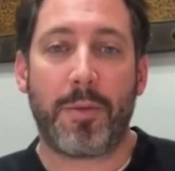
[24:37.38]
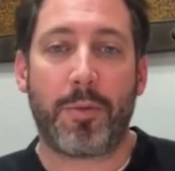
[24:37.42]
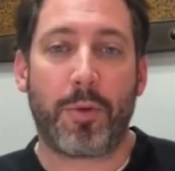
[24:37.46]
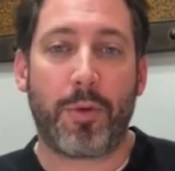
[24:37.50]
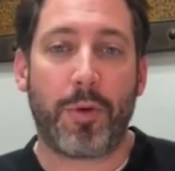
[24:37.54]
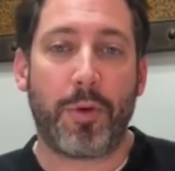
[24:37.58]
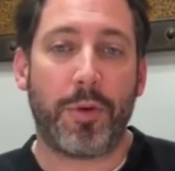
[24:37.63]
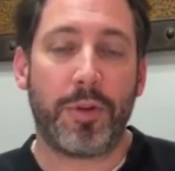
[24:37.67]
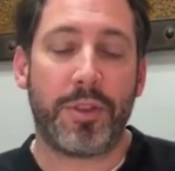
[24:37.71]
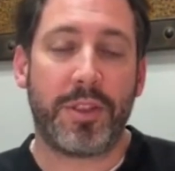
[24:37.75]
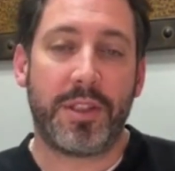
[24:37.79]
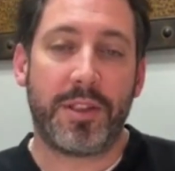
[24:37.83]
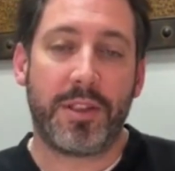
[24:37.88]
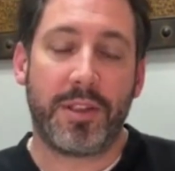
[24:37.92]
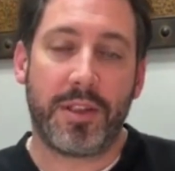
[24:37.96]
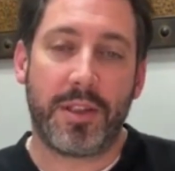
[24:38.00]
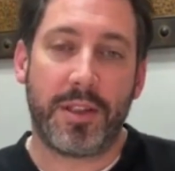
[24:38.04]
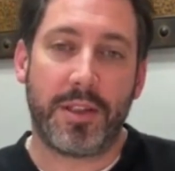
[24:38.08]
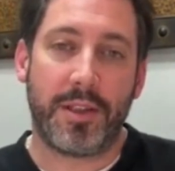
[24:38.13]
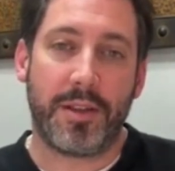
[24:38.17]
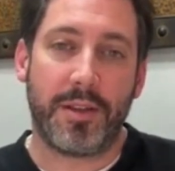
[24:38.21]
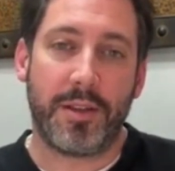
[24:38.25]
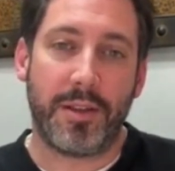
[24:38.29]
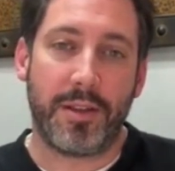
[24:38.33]
approach
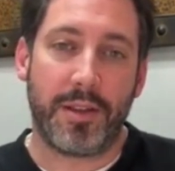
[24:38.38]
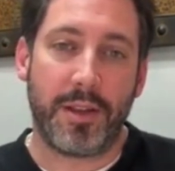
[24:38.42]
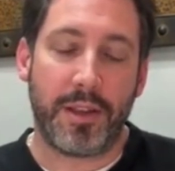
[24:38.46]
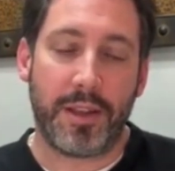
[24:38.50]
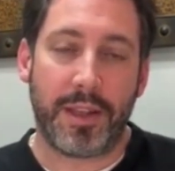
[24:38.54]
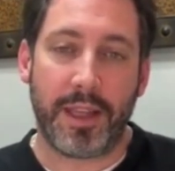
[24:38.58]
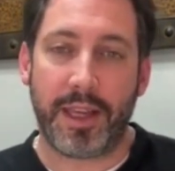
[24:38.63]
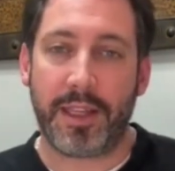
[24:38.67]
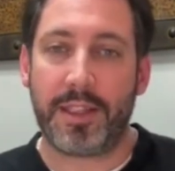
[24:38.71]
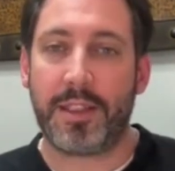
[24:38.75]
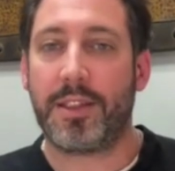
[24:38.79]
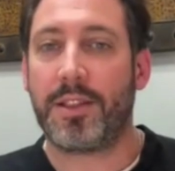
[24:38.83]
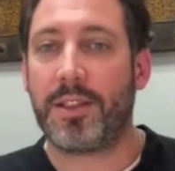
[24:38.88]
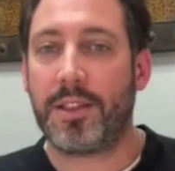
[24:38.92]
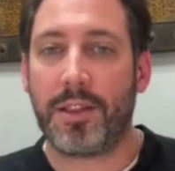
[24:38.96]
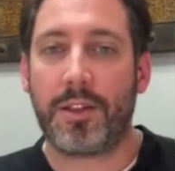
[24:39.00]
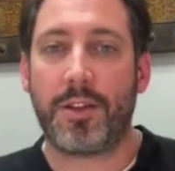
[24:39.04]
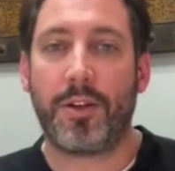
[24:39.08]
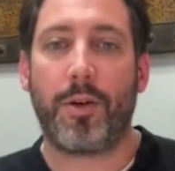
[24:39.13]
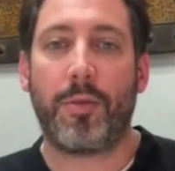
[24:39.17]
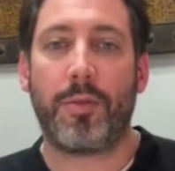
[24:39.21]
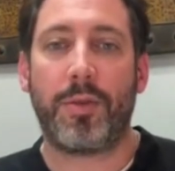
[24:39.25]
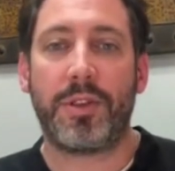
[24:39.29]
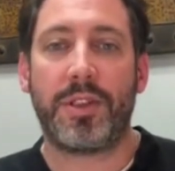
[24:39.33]
the
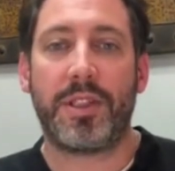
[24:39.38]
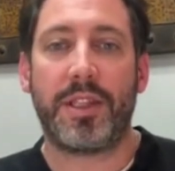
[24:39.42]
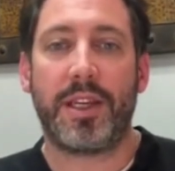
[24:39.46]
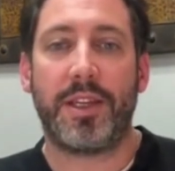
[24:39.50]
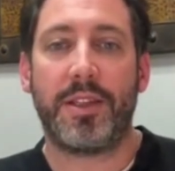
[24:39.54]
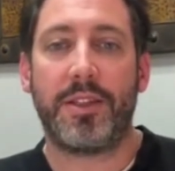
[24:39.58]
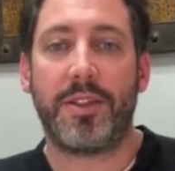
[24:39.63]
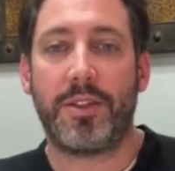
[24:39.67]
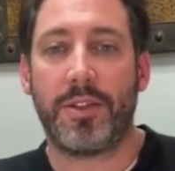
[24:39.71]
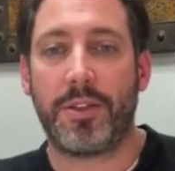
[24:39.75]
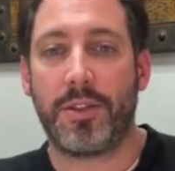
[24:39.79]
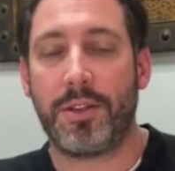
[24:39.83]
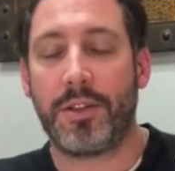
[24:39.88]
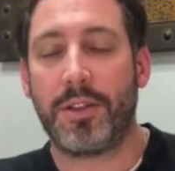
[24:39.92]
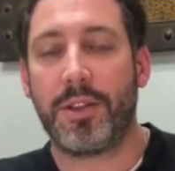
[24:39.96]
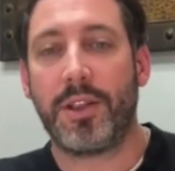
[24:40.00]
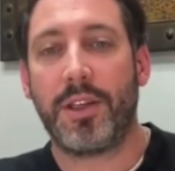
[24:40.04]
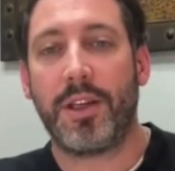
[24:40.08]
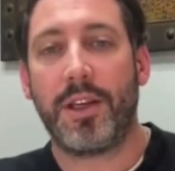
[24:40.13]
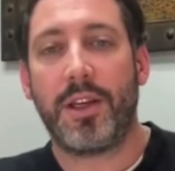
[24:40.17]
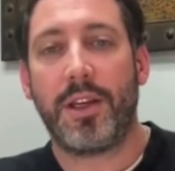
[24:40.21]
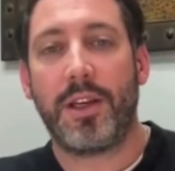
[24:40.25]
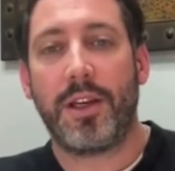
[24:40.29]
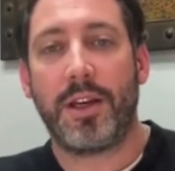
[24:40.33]
next conversation.